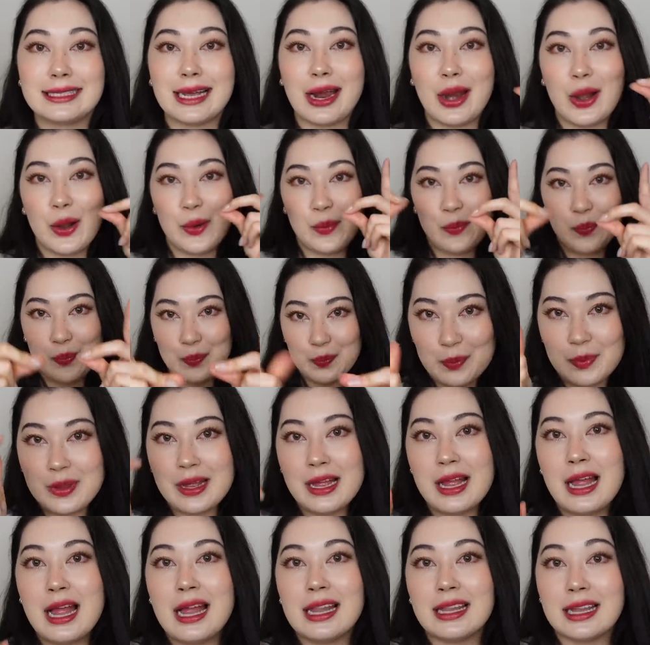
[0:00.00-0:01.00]
So
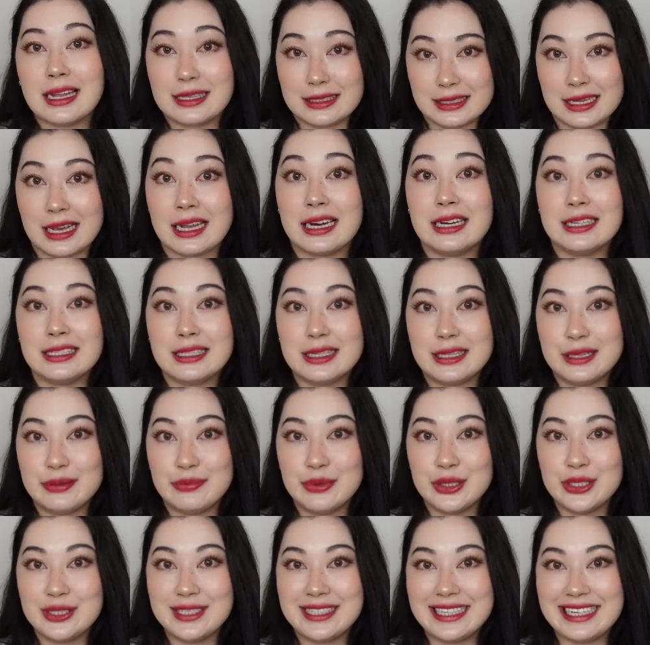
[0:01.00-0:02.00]
let's get into the
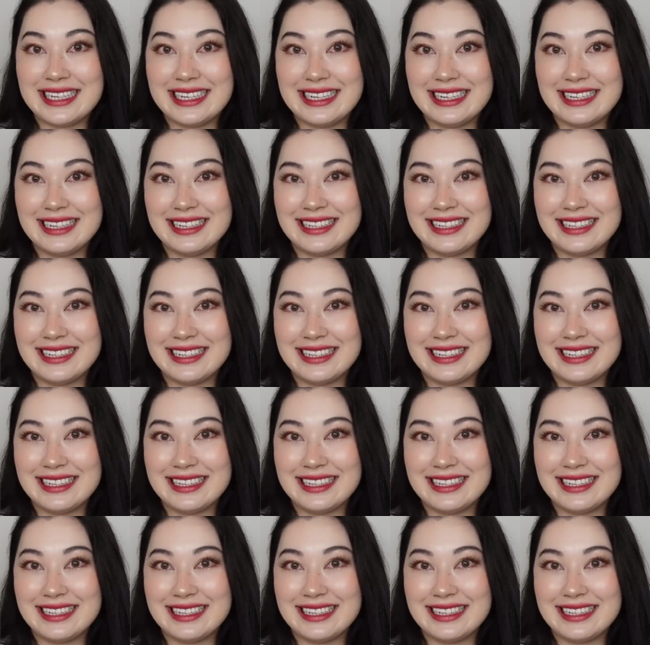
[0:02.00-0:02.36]
routine.